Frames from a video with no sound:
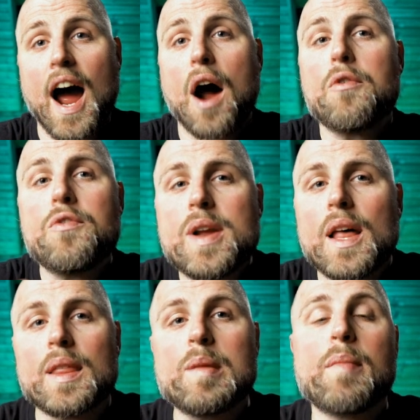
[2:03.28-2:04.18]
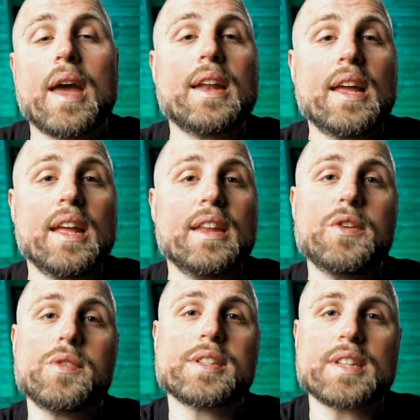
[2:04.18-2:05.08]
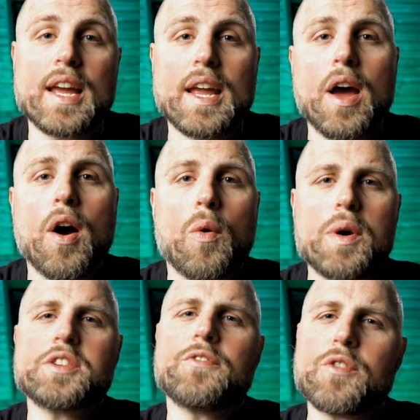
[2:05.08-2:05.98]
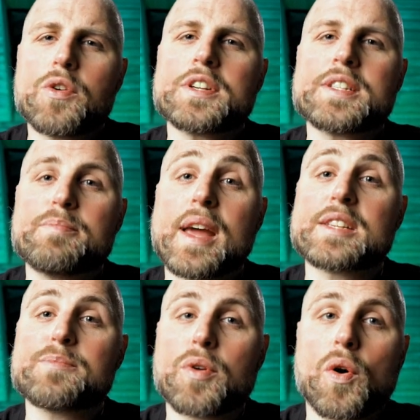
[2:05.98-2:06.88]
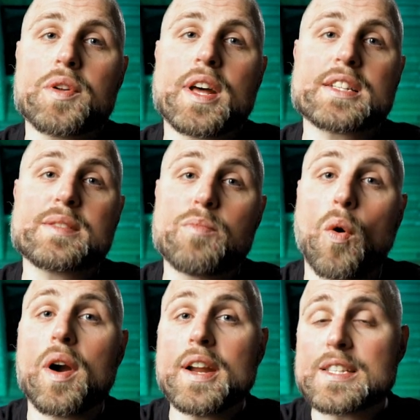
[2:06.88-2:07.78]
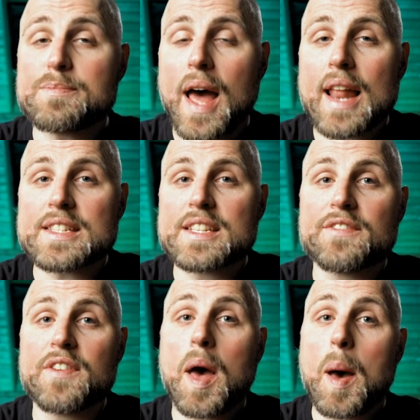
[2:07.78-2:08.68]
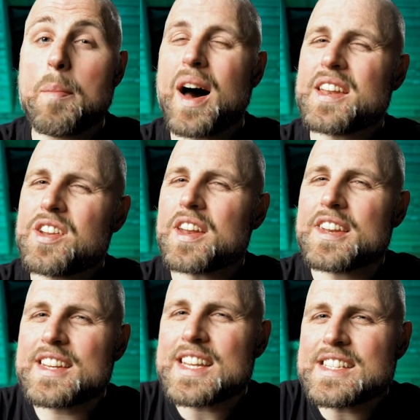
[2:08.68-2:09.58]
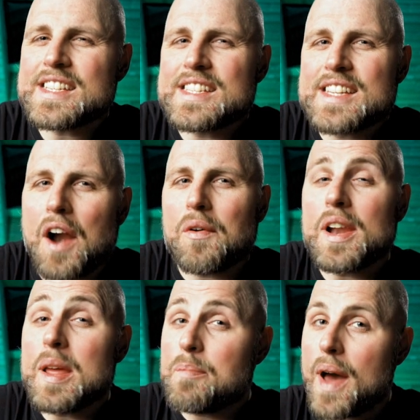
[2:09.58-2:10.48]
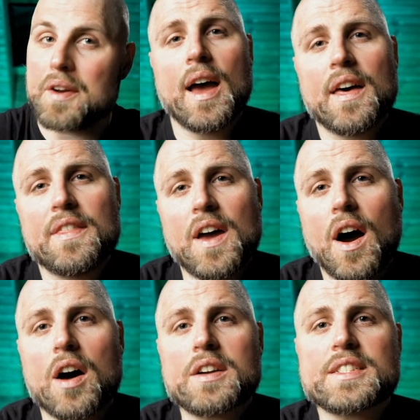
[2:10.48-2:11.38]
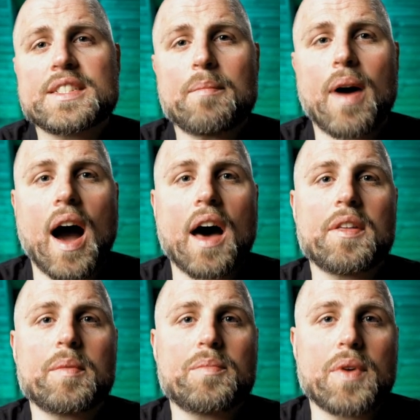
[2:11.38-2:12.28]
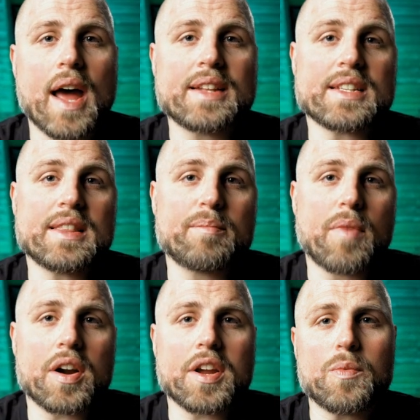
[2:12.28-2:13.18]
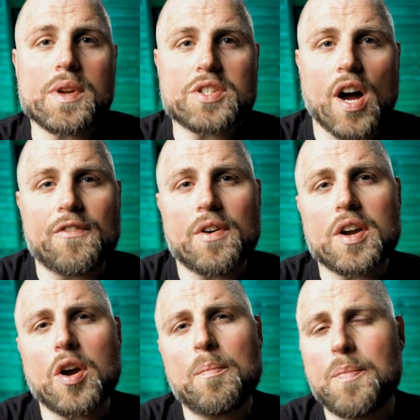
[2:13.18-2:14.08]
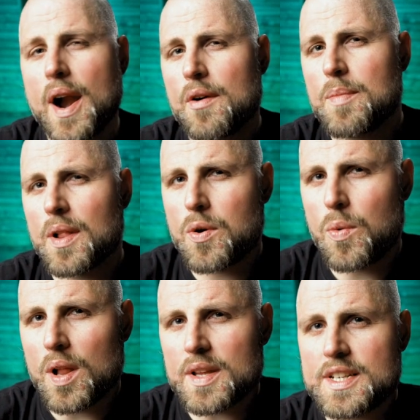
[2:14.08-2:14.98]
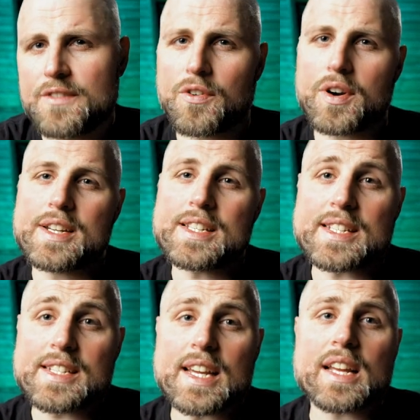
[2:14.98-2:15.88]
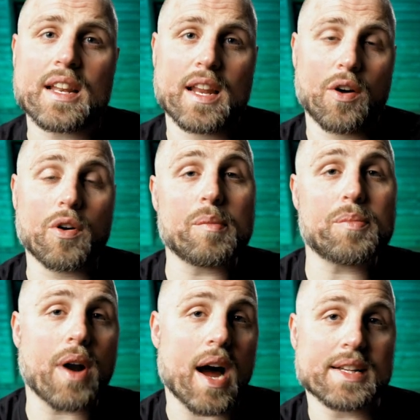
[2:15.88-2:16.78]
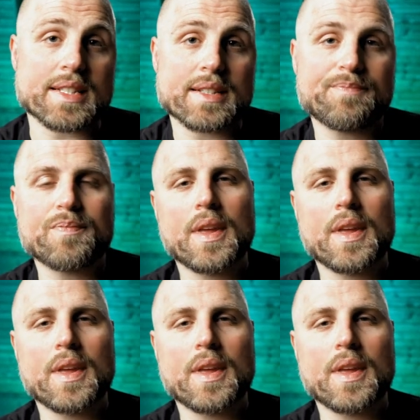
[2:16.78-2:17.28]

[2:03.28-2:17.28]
are really made in USA, which of course makes products more expensive, but not necessarily better. There are some other brands in the market which offer a comparable quality for a distinctly lower price.